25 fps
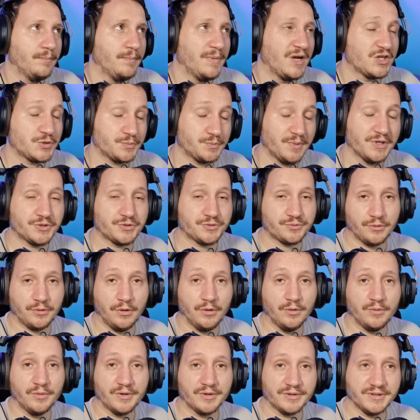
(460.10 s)
much
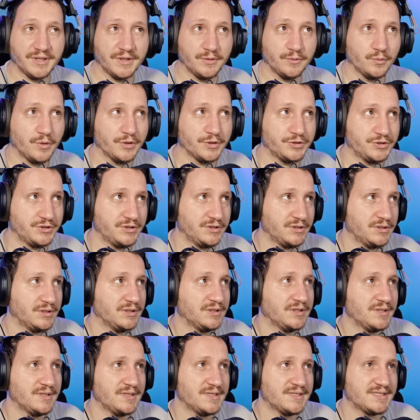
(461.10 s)
lower than what
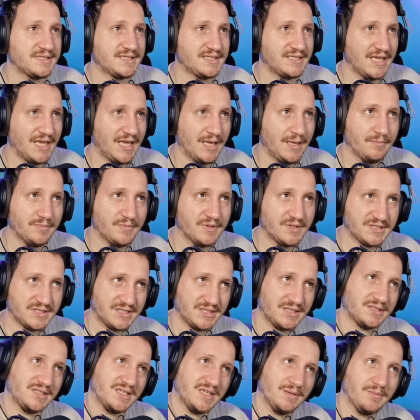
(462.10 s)
the
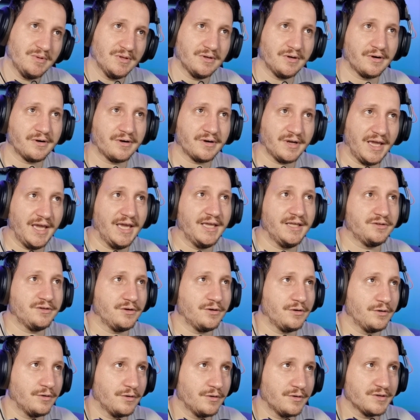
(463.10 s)
similar
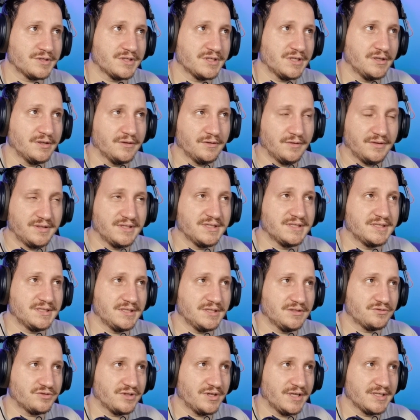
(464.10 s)
8 cores,
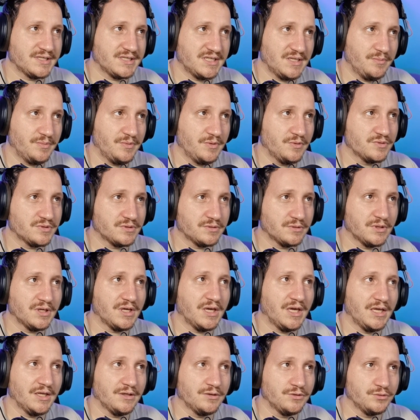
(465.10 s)
16 thread CPUs
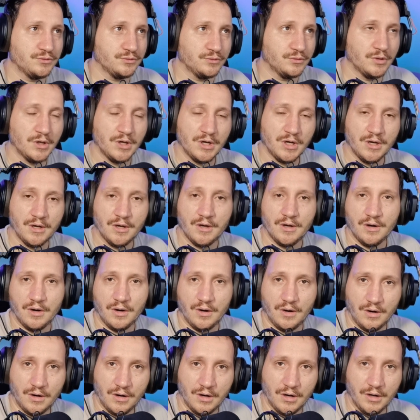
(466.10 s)
can do
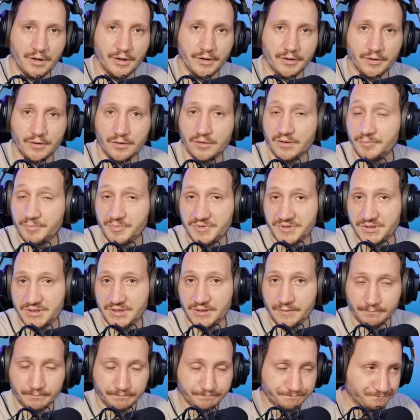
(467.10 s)
on a
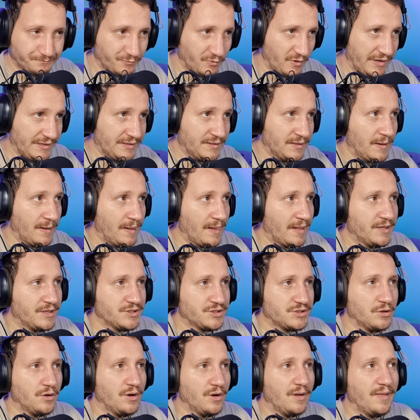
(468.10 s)
PC, right?
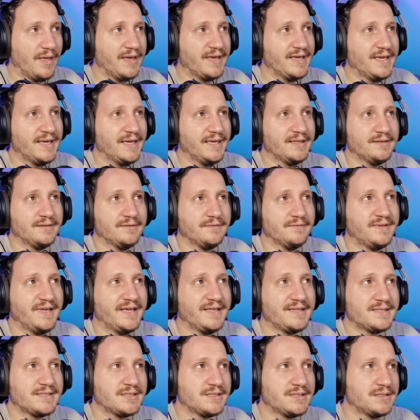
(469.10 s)
So
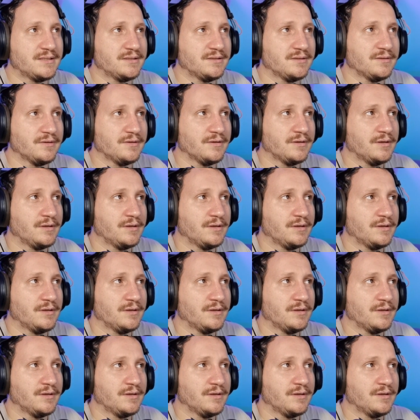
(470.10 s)
that's,